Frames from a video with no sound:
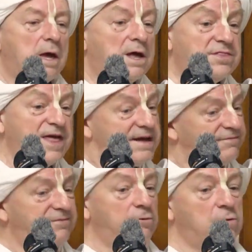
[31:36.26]
And
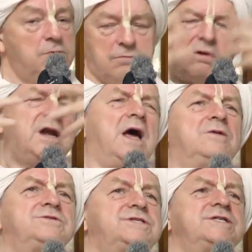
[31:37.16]
therefore,
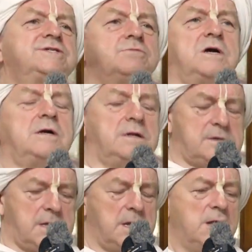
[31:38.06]
renounce this
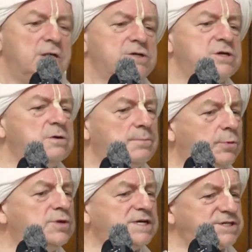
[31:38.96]
world. So
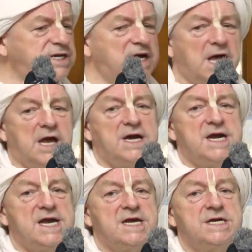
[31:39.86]
Buddhistic
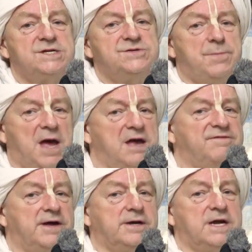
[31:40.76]
ideas,
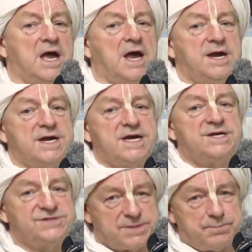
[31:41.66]
Mayavadi
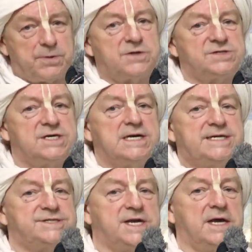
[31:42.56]
ideas,
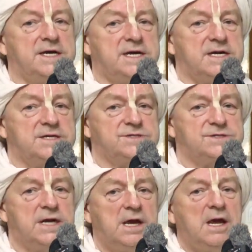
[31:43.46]
impersonalist
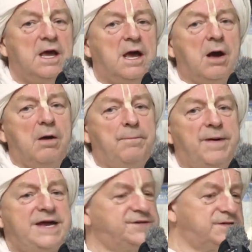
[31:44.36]
ideas are
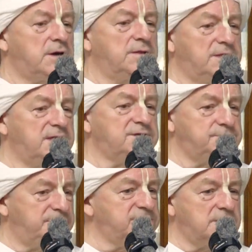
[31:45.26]
based on
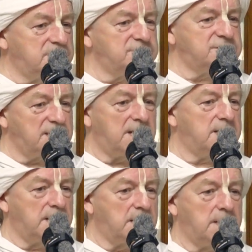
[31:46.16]
this
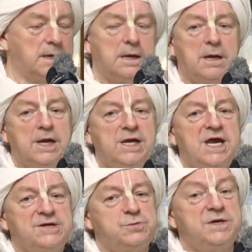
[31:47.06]
misunderstanding.
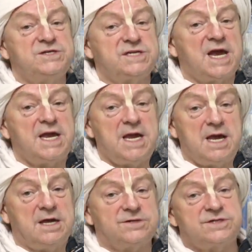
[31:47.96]
Yes, we say,
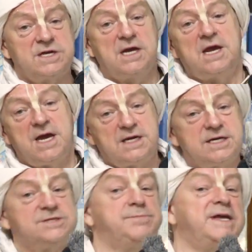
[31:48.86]
yes, it
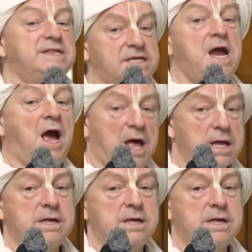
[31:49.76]
is mithya,